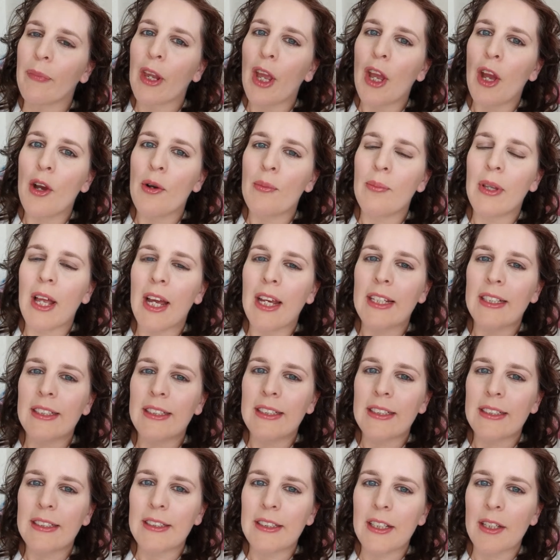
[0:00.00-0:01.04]
home light
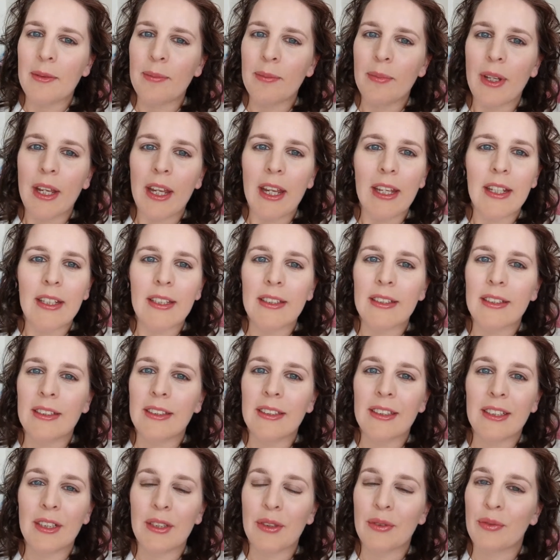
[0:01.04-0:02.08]
system, it
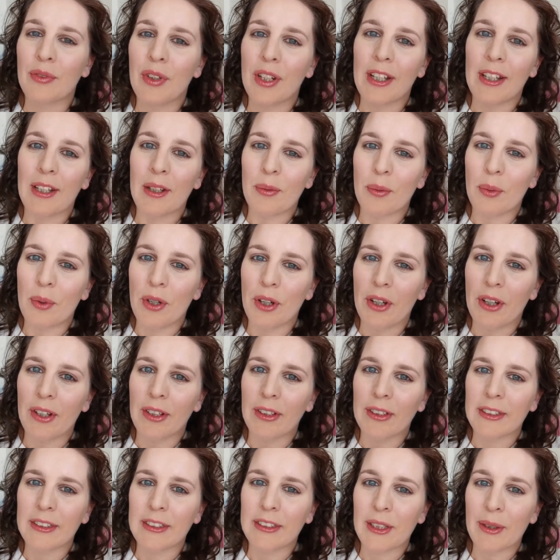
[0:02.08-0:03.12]
didn't really
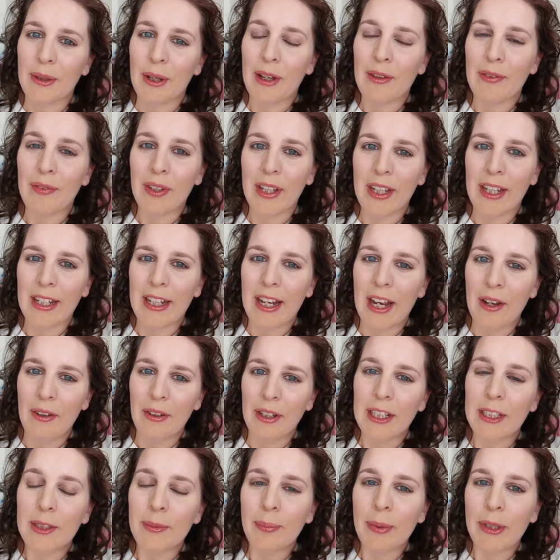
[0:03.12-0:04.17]
work. So I figured out
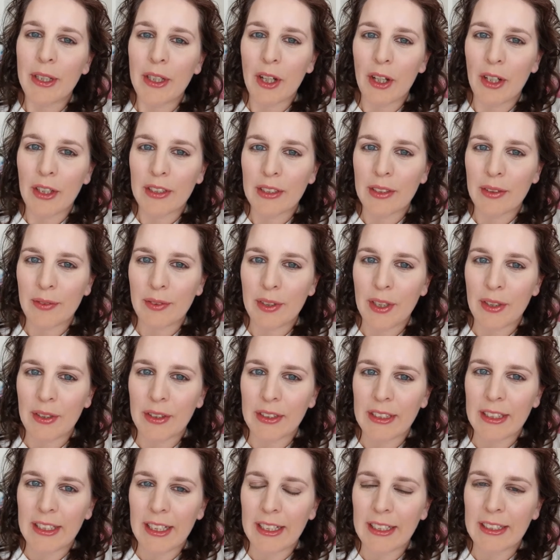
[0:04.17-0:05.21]
it's because of those
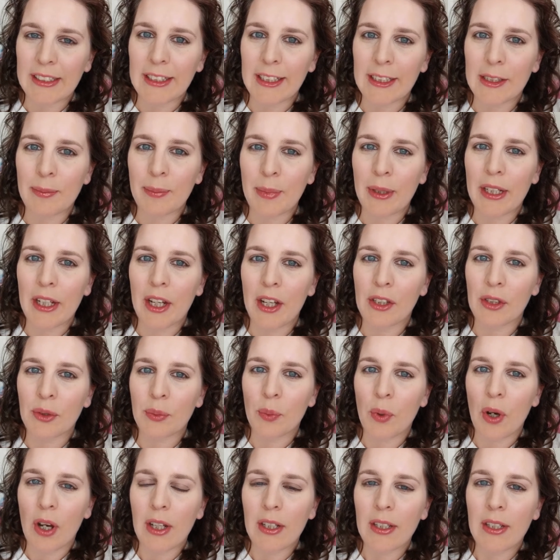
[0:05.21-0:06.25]
things. It's because
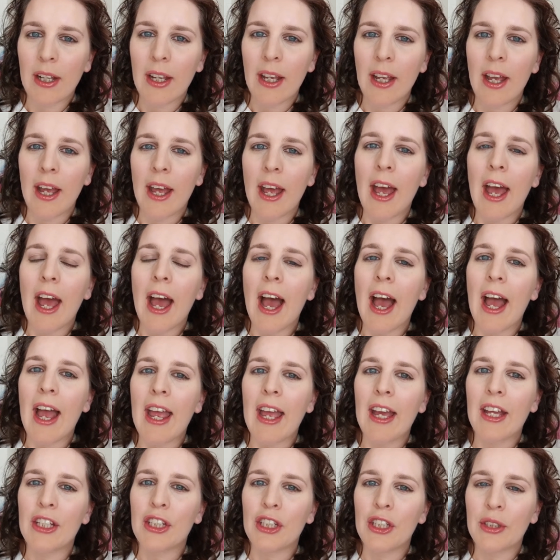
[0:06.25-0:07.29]
1, I
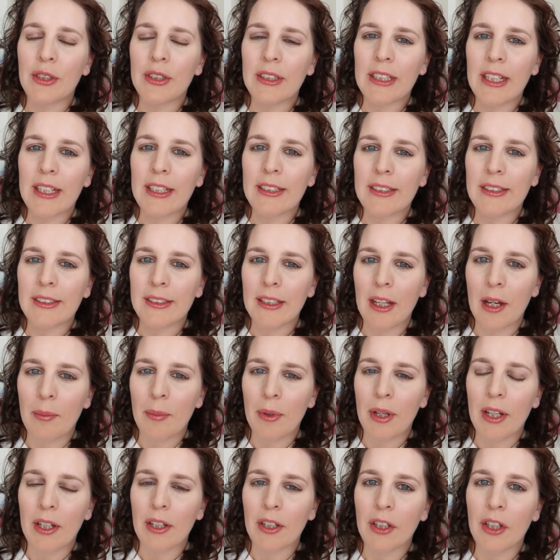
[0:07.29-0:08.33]
had used it in
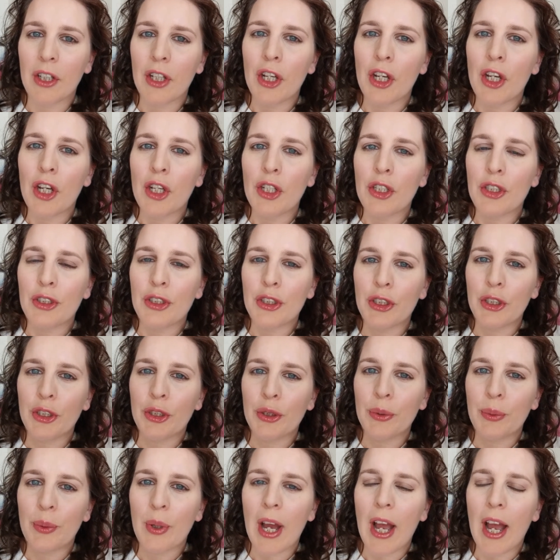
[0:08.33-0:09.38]
summer,
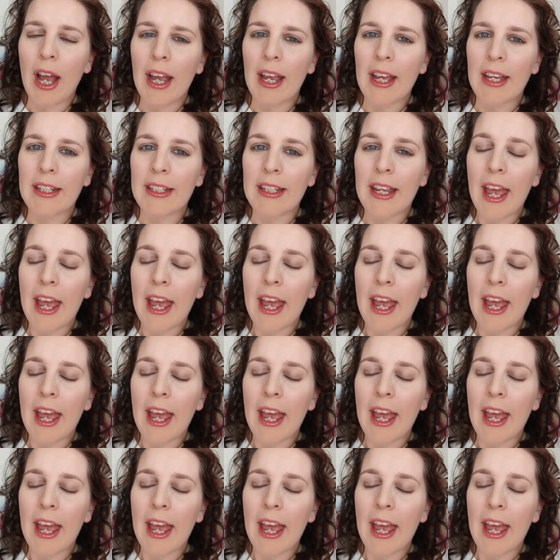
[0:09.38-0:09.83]
2, I had